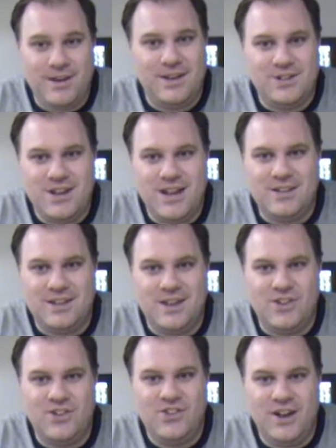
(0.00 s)

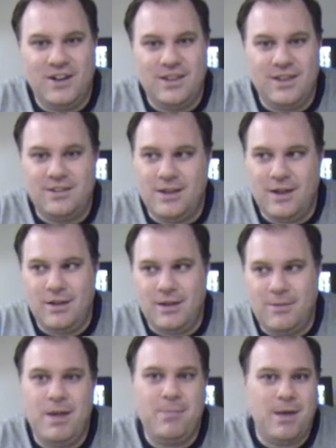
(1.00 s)
while it's
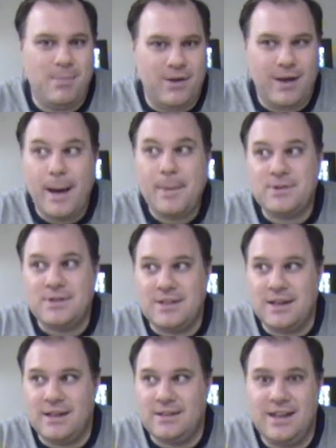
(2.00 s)
risky, 3 in 10 chance of getting
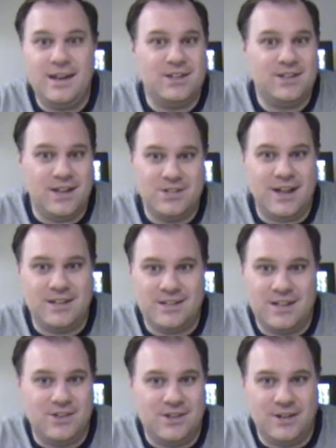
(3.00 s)
sunk, it
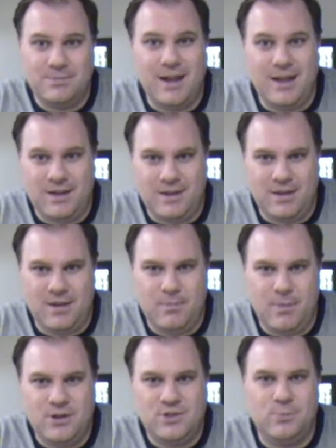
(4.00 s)
may be a better option than a
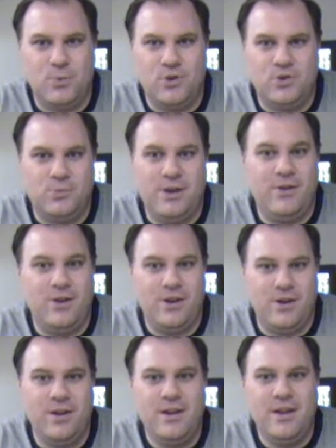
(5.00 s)
10 in 10 chance of getting
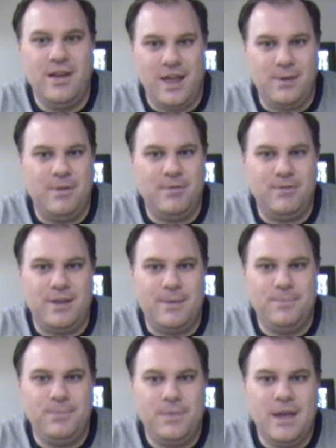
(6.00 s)
sunk by a
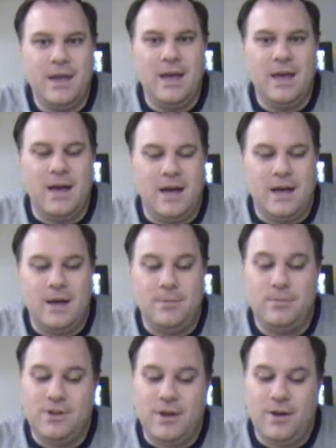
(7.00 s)
much more superior
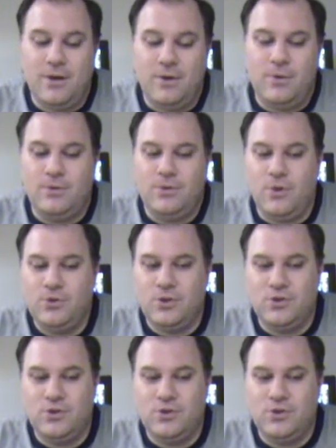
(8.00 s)
enemy fleet.